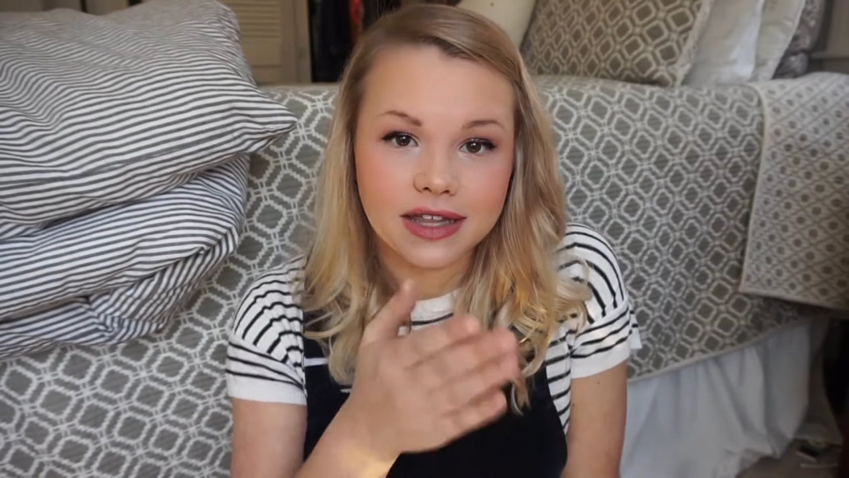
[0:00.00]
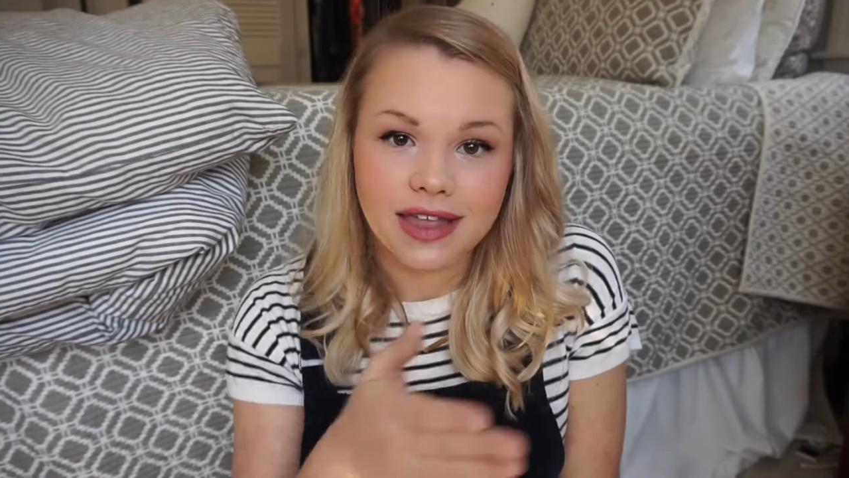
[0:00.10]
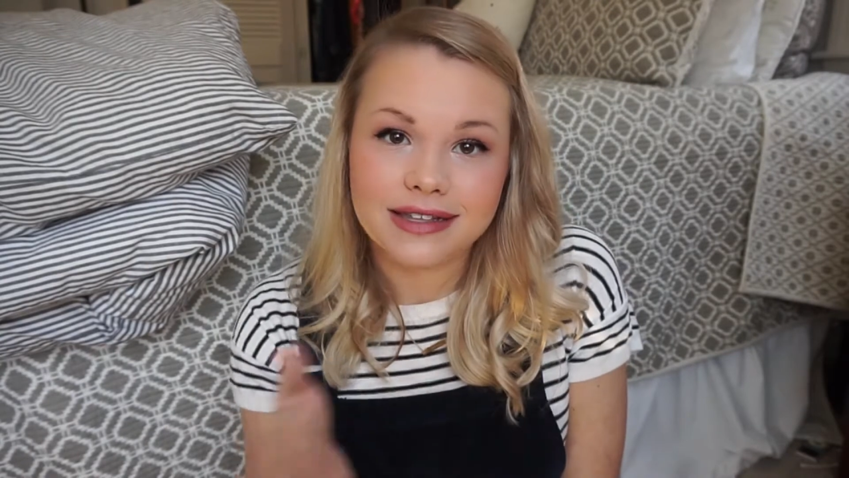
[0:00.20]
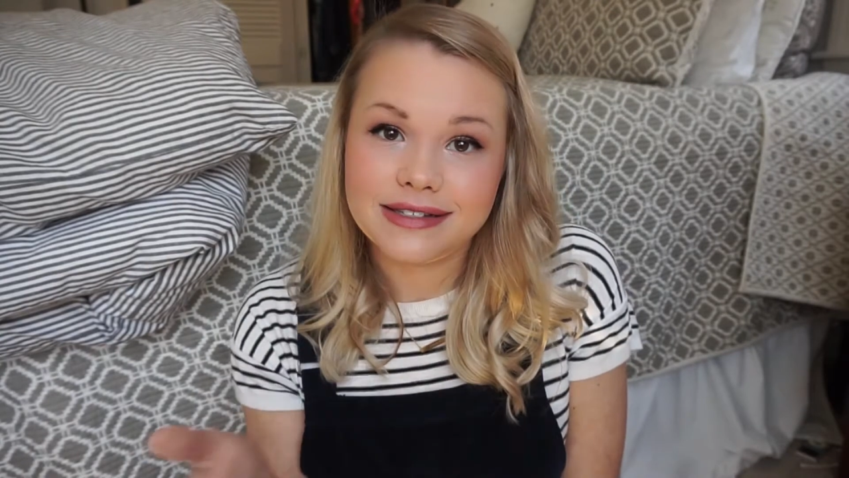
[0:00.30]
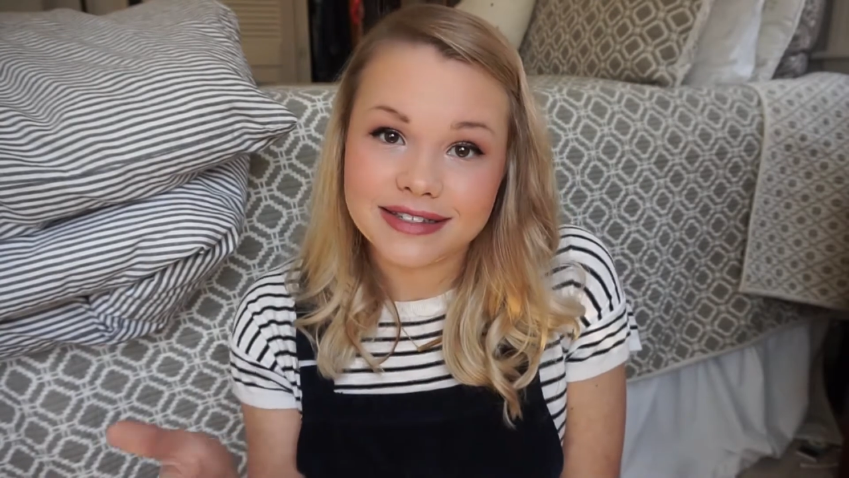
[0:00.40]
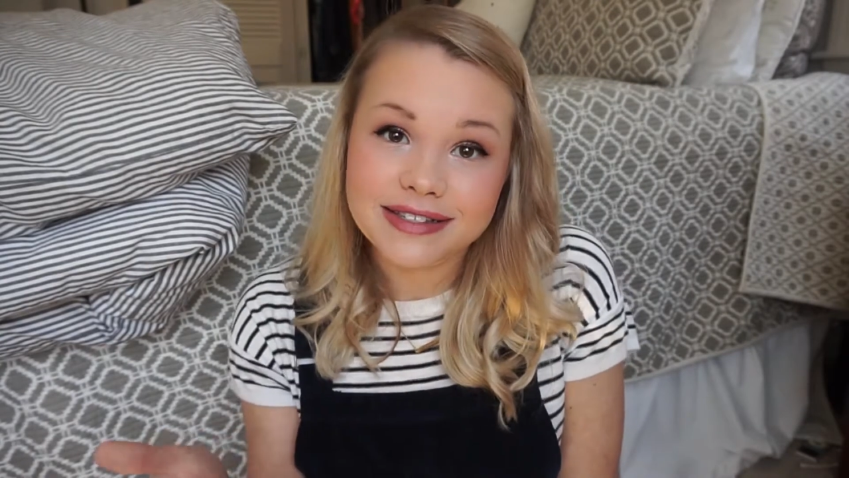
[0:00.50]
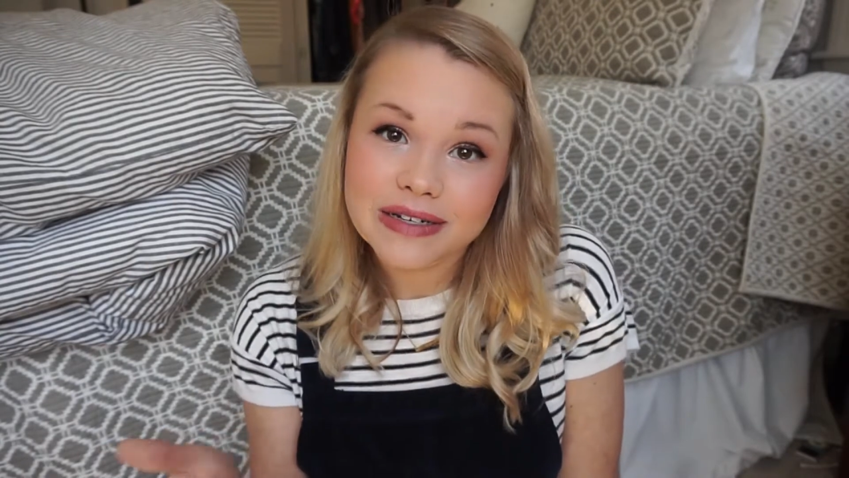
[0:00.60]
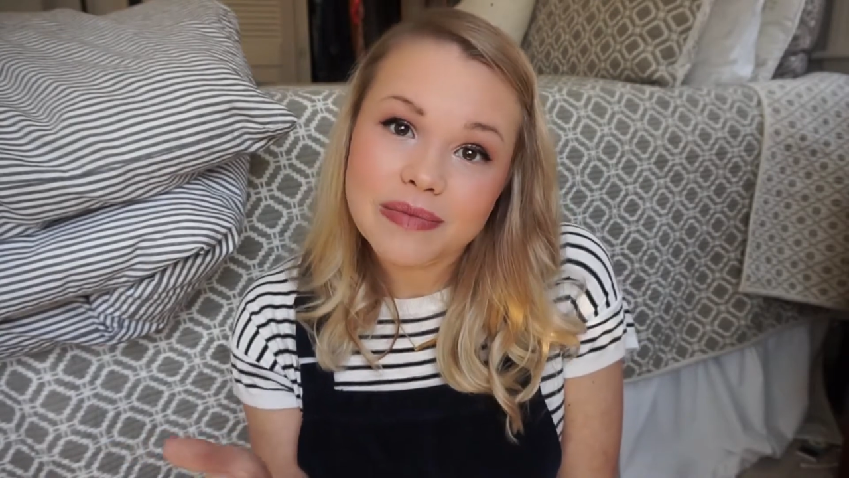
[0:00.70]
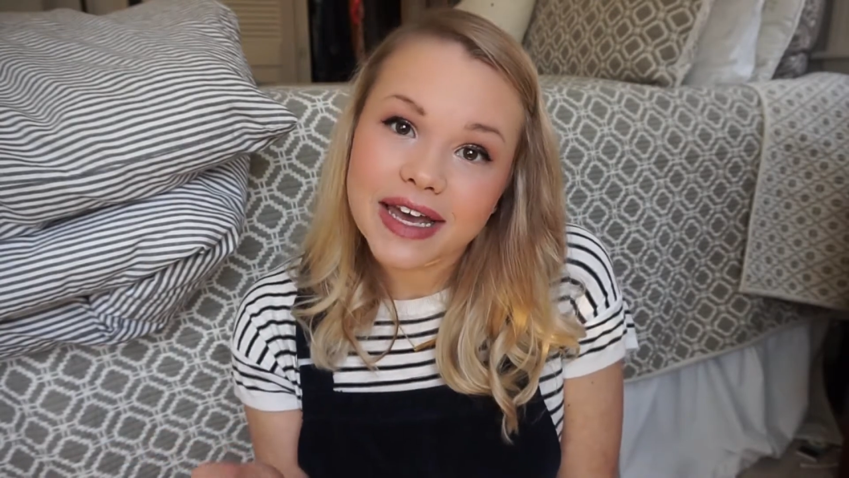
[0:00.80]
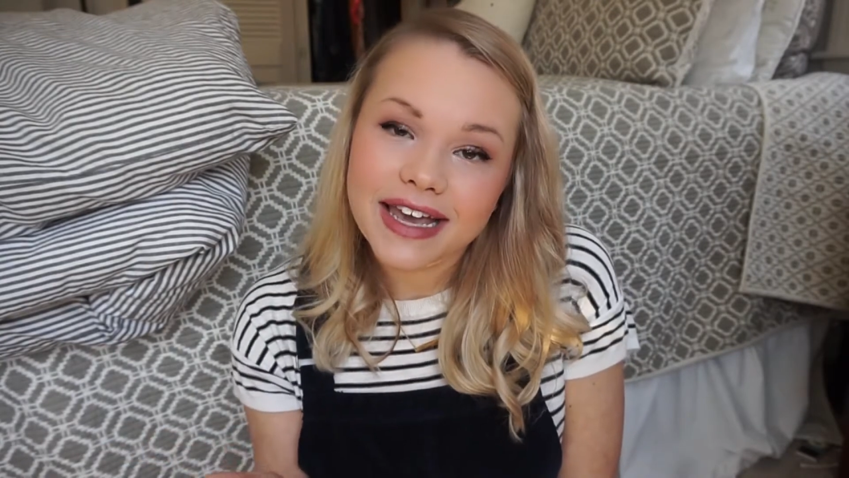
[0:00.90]
like that
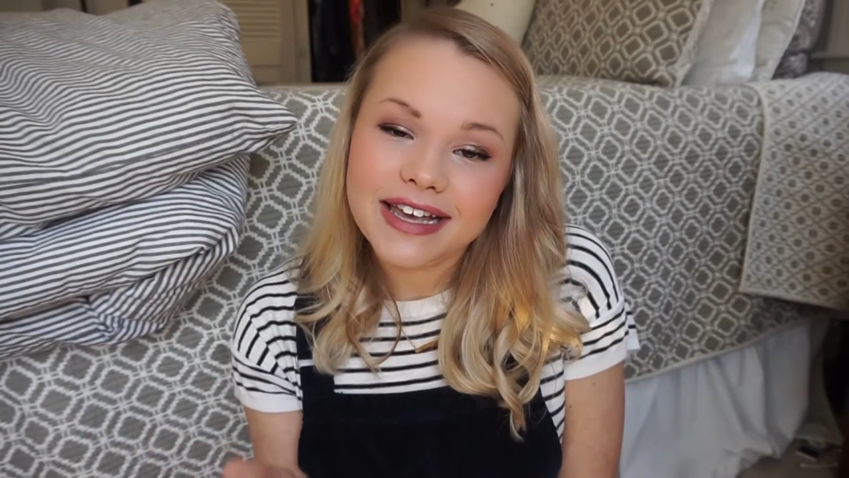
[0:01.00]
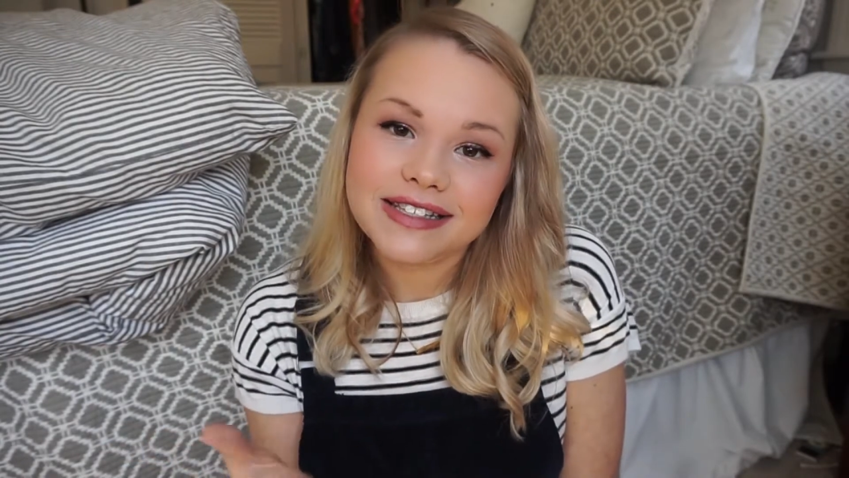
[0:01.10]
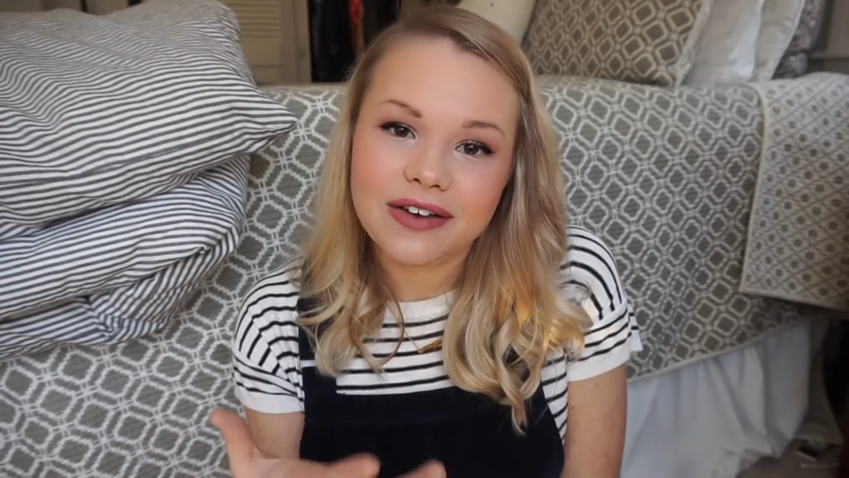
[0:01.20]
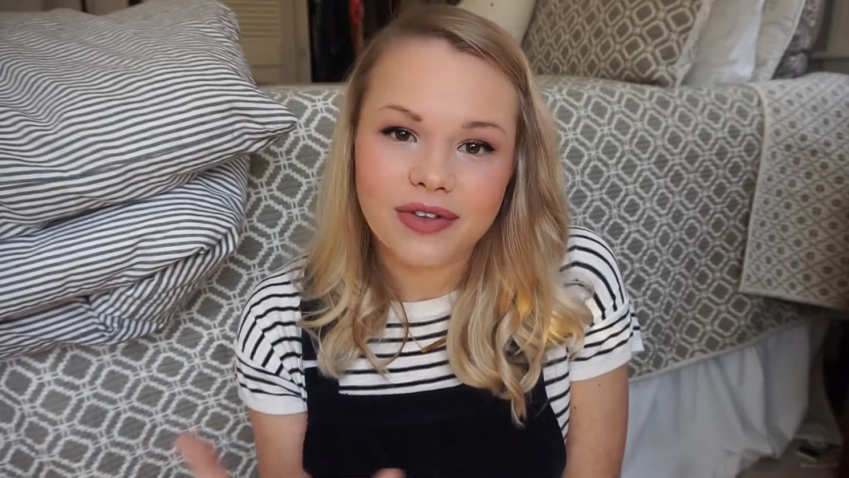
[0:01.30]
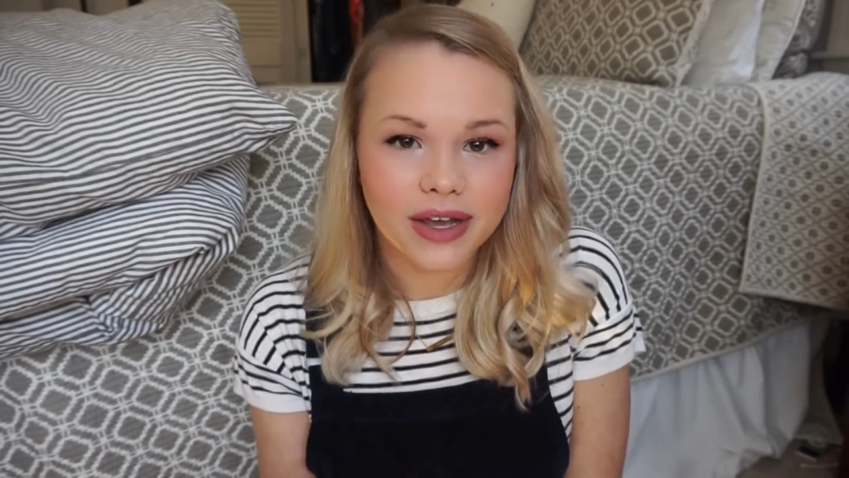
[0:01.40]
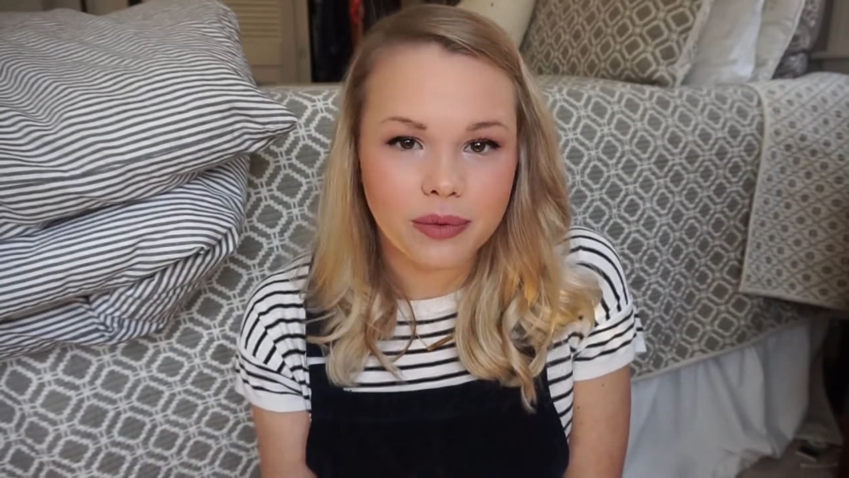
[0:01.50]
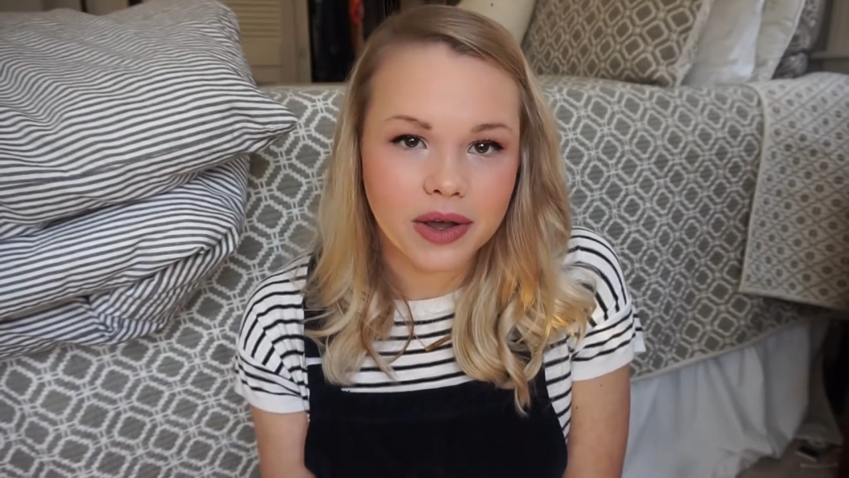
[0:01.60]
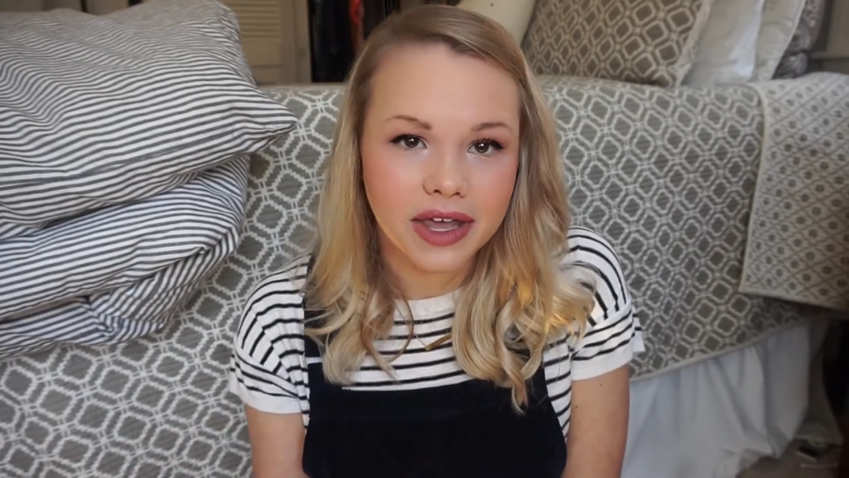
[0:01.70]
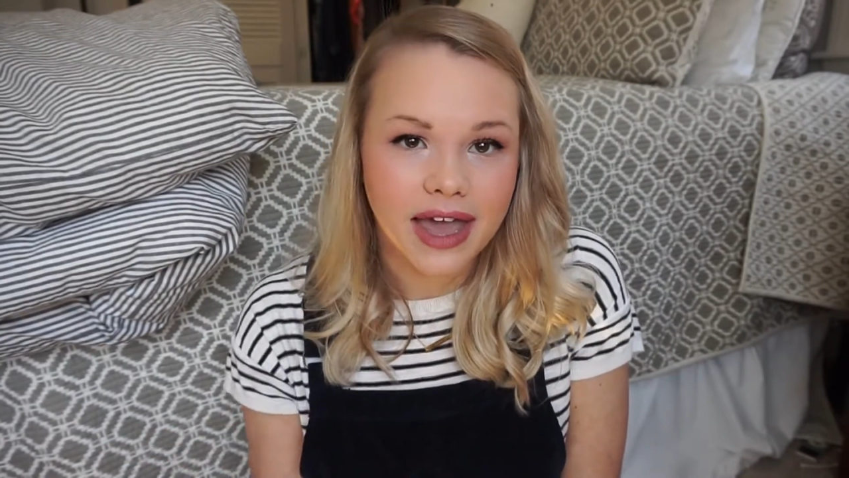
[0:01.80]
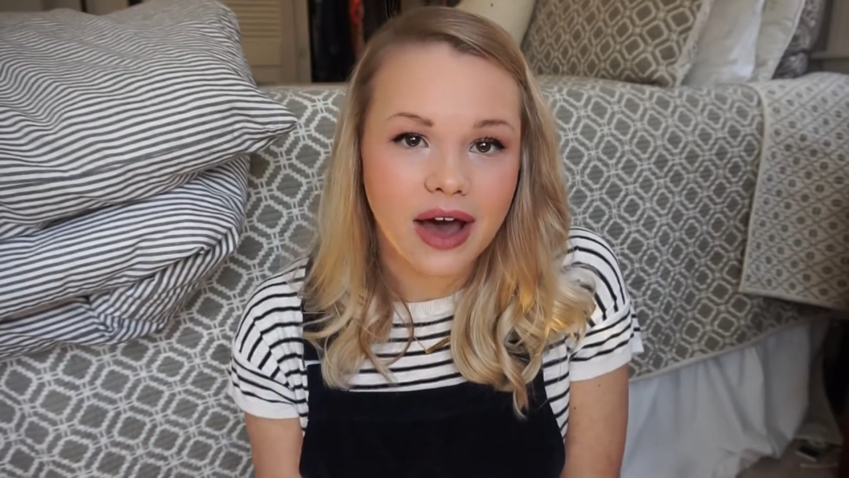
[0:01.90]
system, I guess, of like
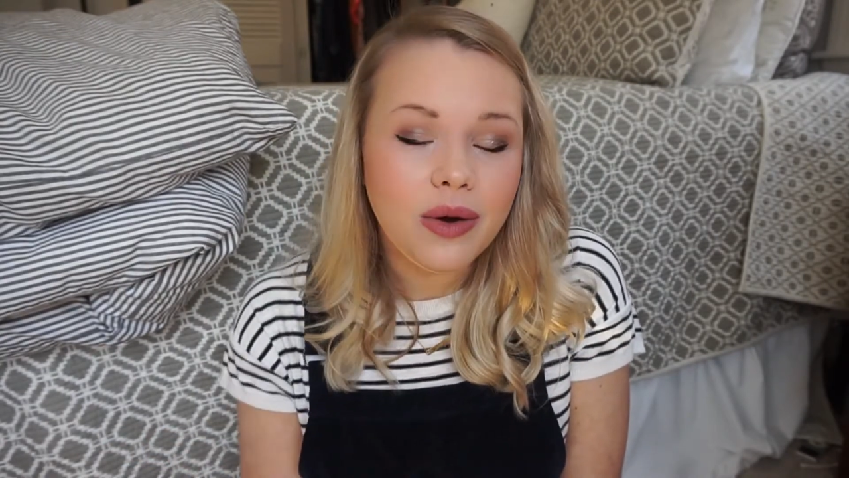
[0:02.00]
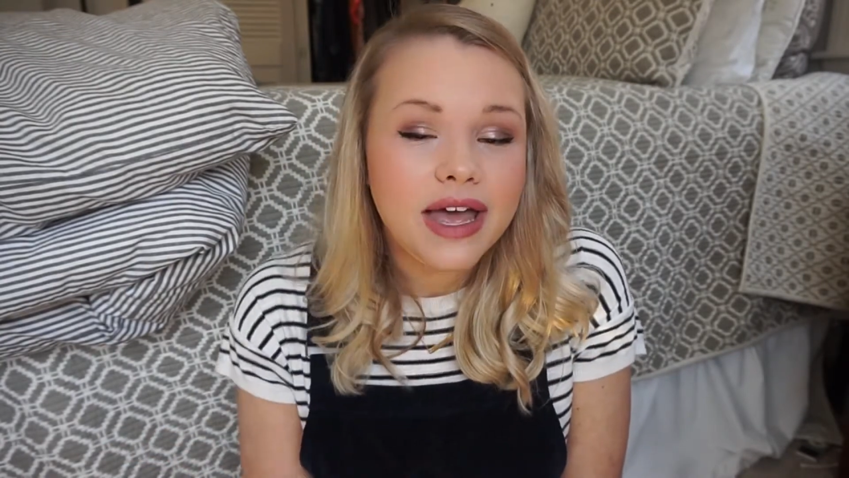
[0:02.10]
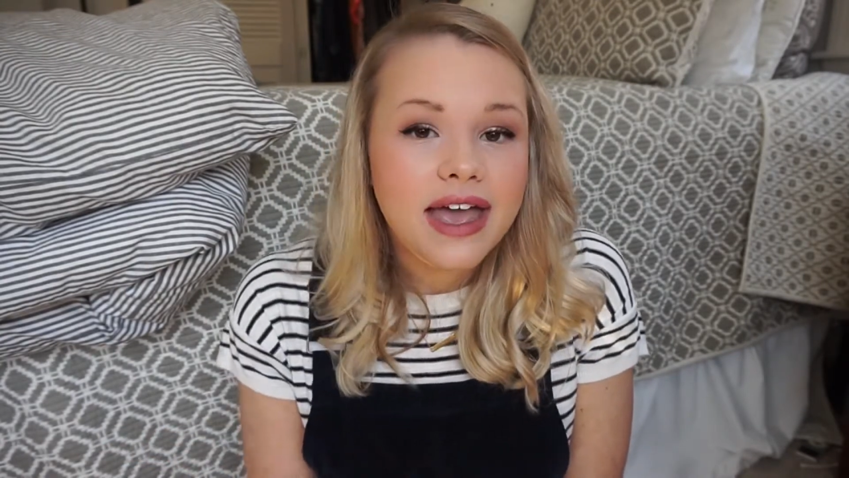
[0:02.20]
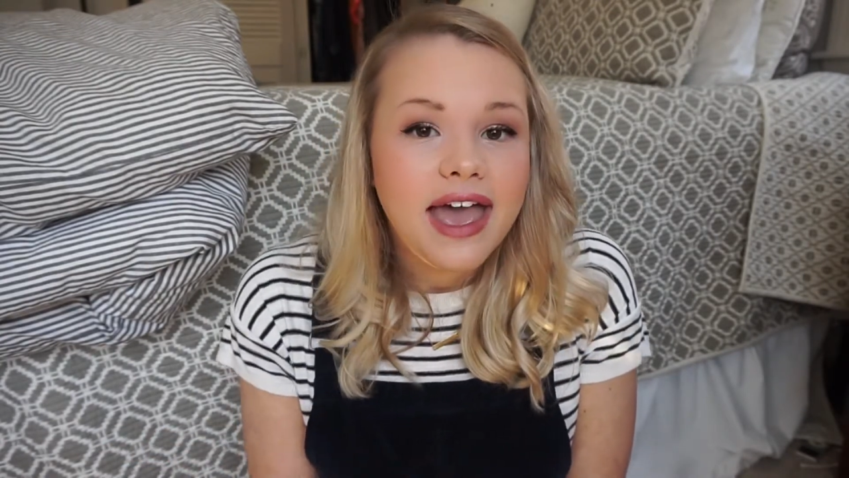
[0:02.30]
working out.